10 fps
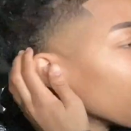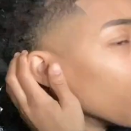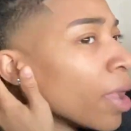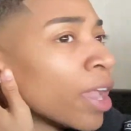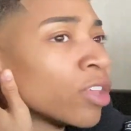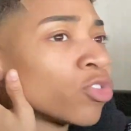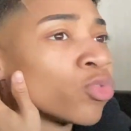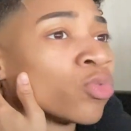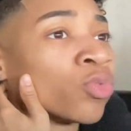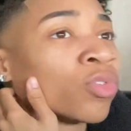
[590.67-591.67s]
Mind
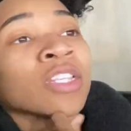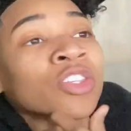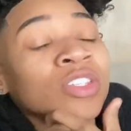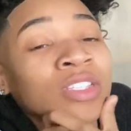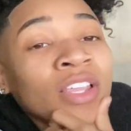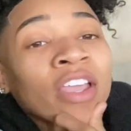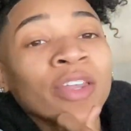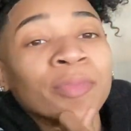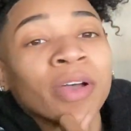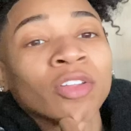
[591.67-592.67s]
you, she
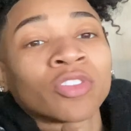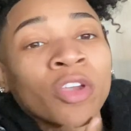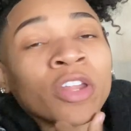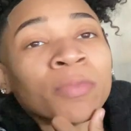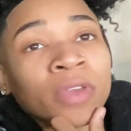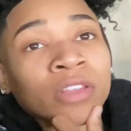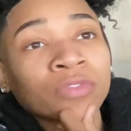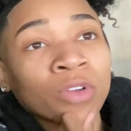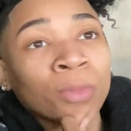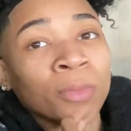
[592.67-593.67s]
stayed about 30 minutes
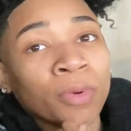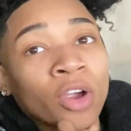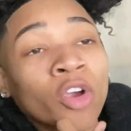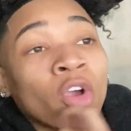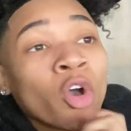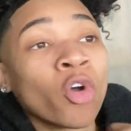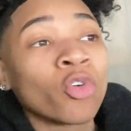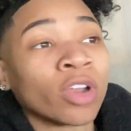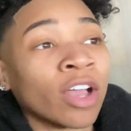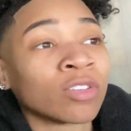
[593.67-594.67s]
from me, but her
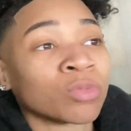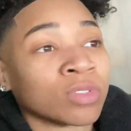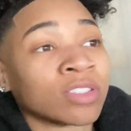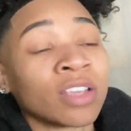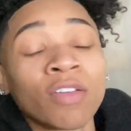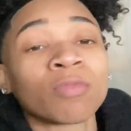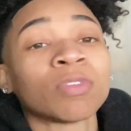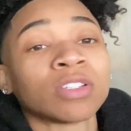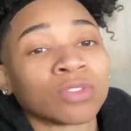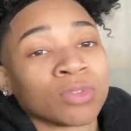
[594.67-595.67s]
old house was seven
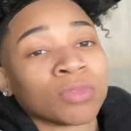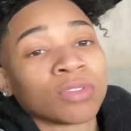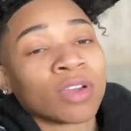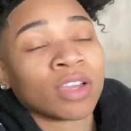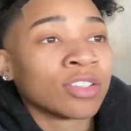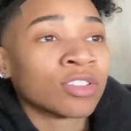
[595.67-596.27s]
minutes from me, right?